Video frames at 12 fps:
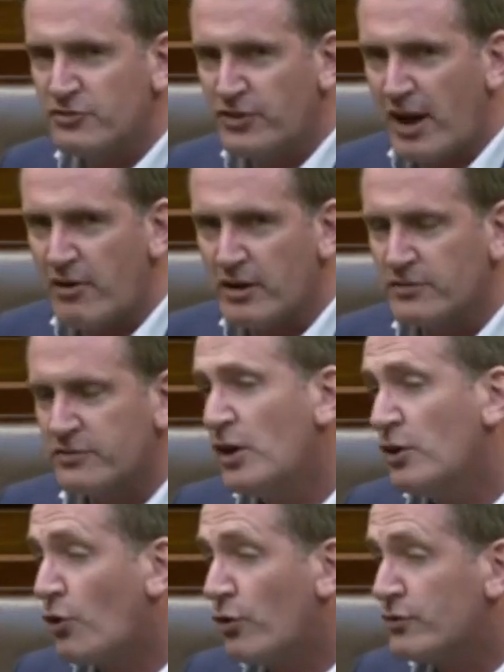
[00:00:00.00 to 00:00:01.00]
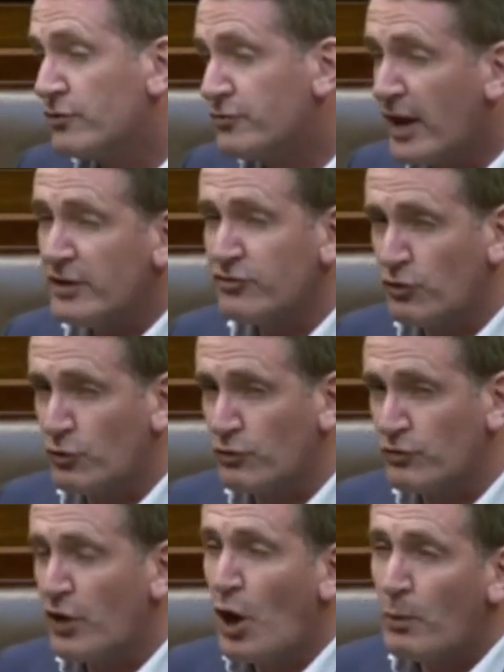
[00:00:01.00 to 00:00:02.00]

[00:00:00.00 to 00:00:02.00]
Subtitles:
areas going to DESH schools